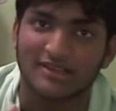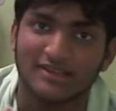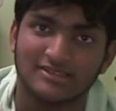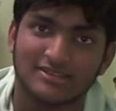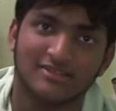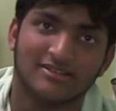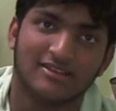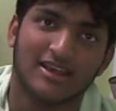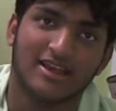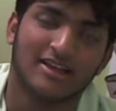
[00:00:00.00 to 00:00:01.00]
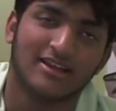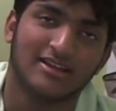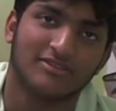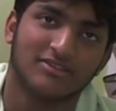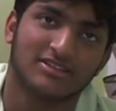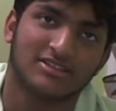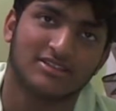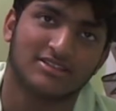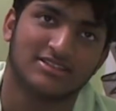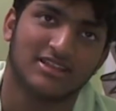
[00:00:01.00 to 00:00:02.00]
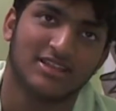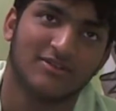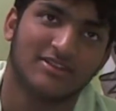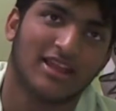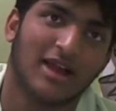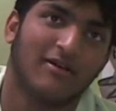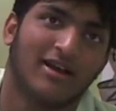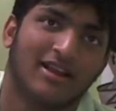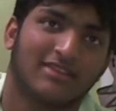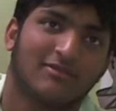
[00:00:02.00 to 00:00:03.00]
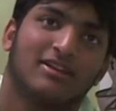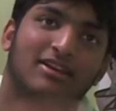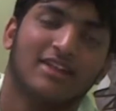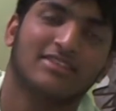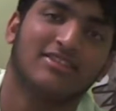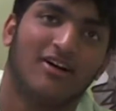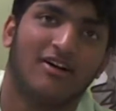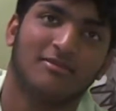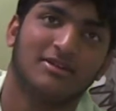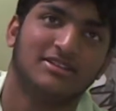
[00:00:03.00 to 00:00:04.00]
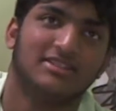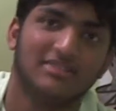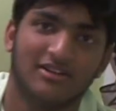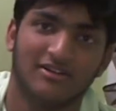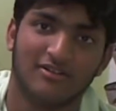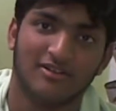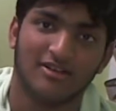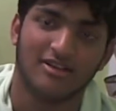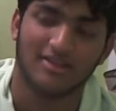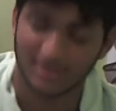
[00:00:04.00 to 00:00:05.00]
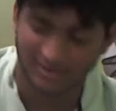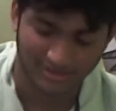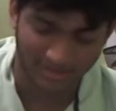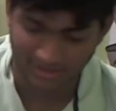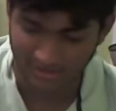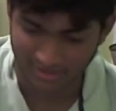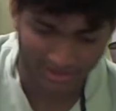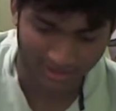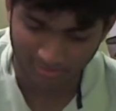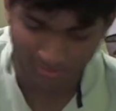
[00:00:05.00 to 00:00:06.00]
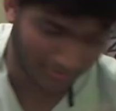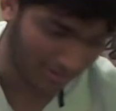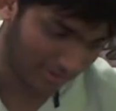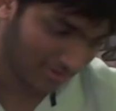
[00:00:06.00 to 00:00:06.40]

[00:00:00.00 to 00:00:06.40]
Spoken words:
so yeah, and then just continue with that. We got the armadillo, and then yeah, blah blah.